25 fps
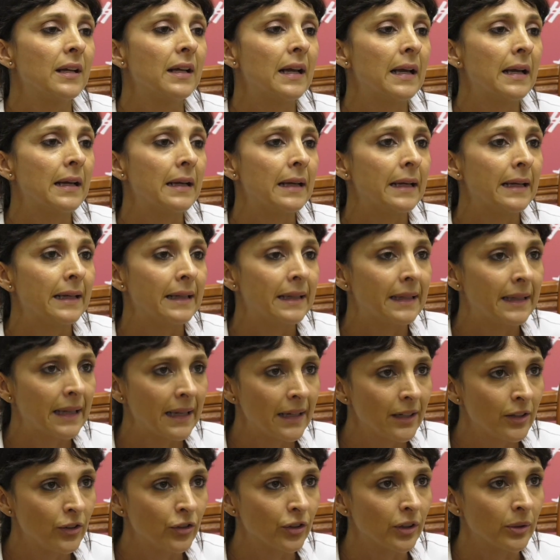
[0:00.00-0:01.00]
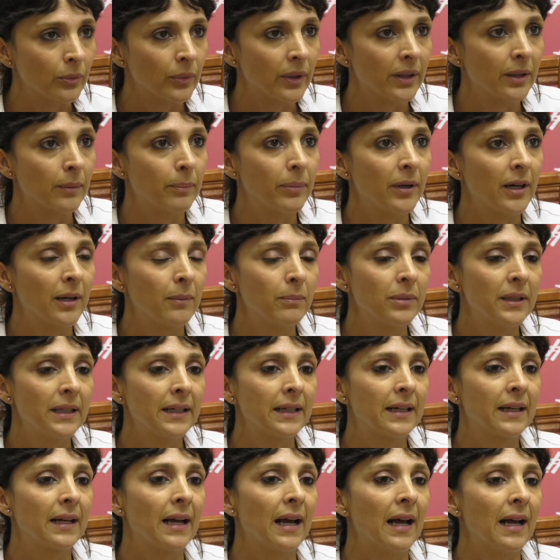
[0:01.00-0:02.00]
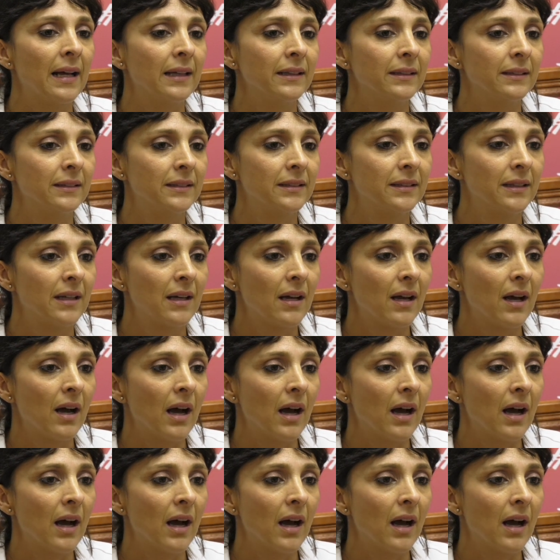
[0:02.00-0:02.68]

engaging with the public and